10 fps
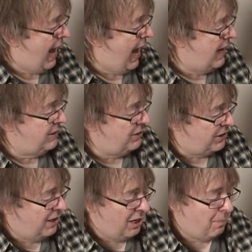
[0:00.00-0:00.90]

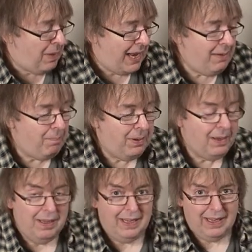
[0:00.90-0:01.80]
And
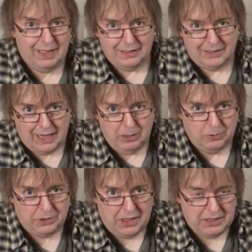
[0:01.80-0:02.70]
paper
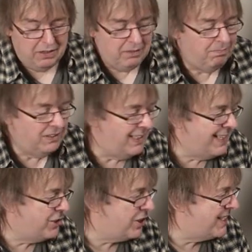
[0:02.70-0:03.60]
sales is an
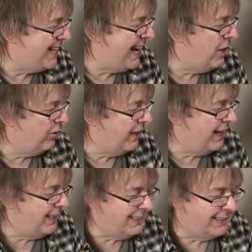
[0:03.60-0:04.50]
interesting area
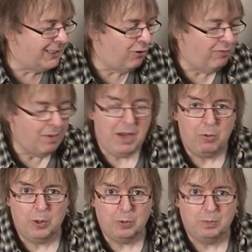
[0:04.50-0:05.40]
in itself. I may
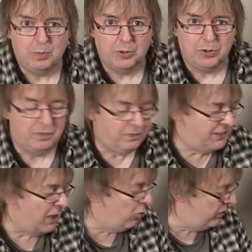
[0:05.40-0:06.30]
well sort of
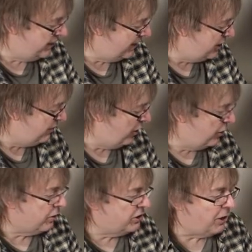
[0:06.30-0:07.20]
delve into this
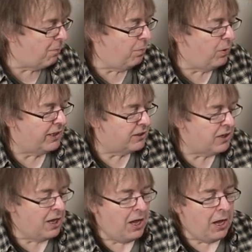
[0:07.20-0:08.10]
further at some
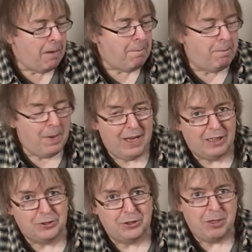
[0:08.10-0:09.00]
point.
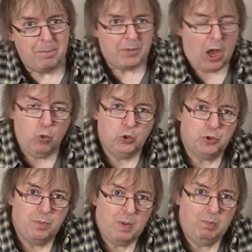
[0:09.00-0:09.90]
But I always
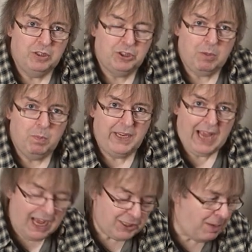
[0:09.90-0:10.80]
remember somebody
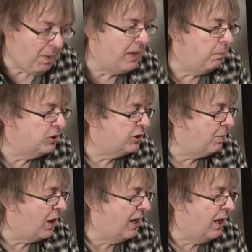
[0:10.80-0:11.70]
at a paper
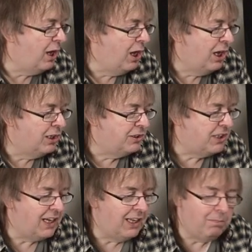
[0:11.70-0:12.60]
supplier
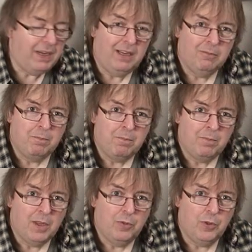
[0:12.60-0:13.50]
telling me
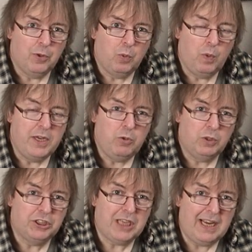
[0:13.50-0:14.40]
that when you
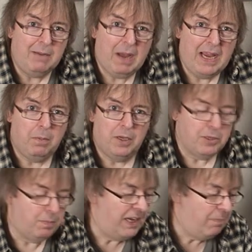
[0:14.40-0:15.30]
were selling paper
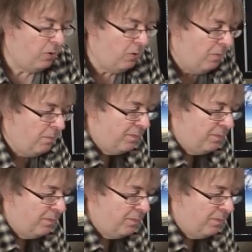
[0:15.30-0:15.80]
to people,